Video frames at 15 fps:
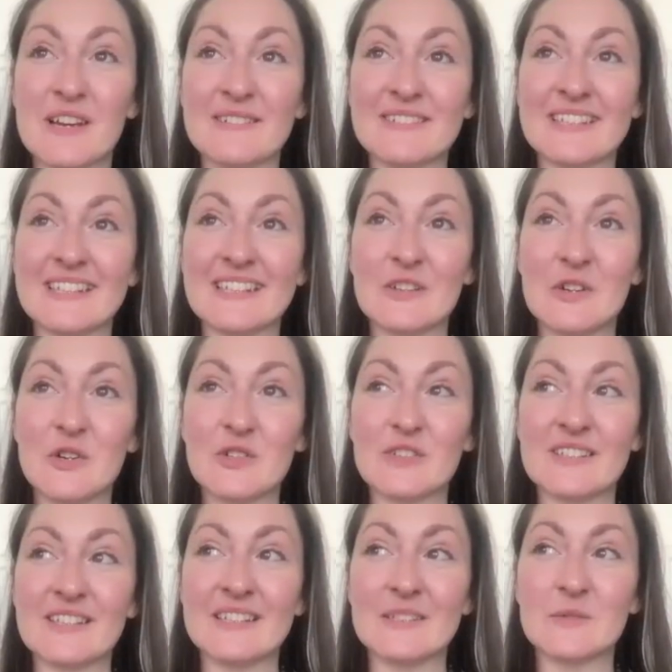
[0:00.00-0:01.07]
around it
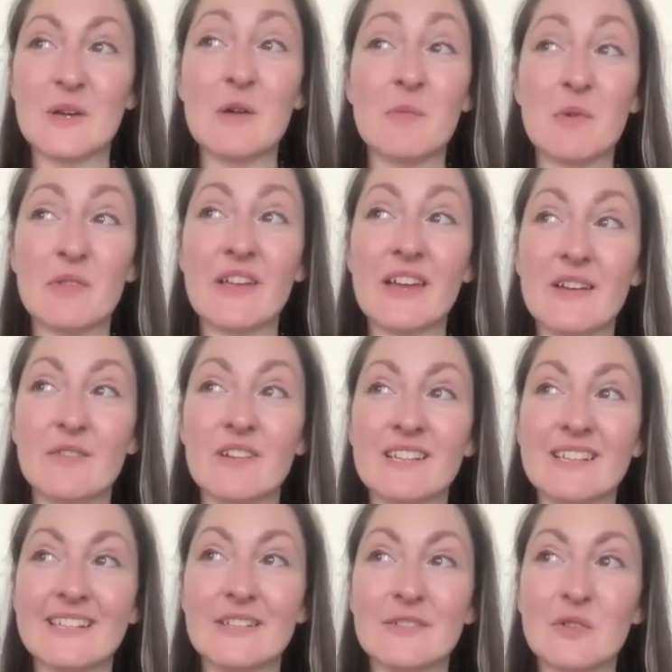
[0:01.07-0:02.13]
currently as well, but they're
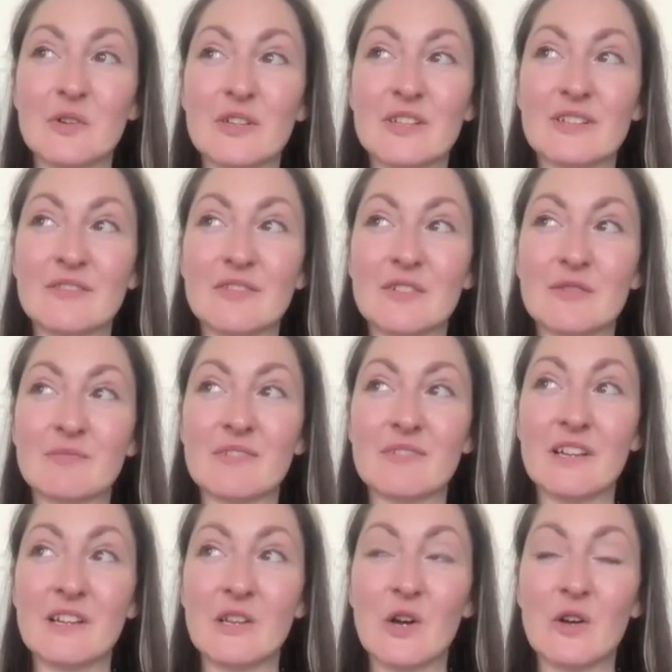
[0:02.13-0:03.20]
really devoid from
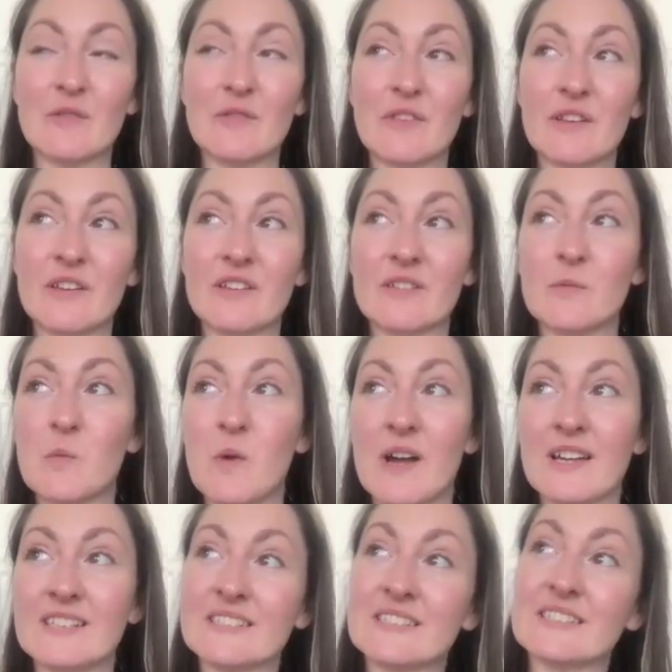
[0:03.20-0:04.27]
a lot of the
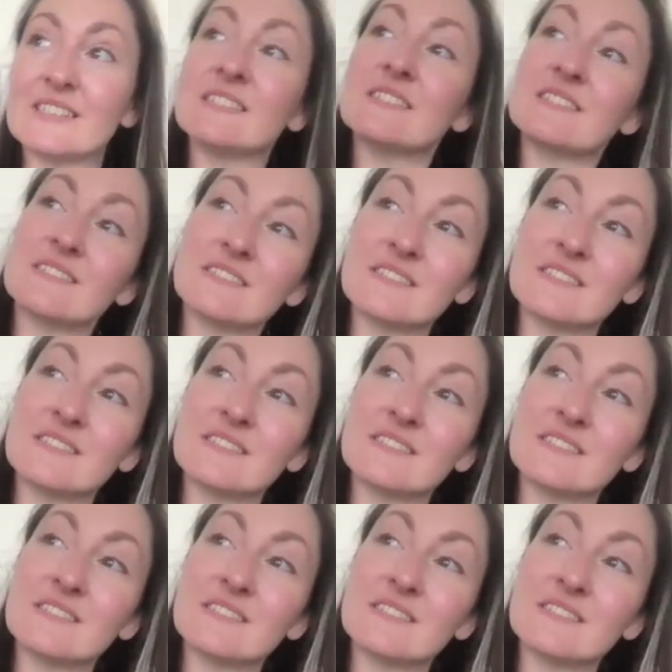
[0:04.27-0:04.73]
wider,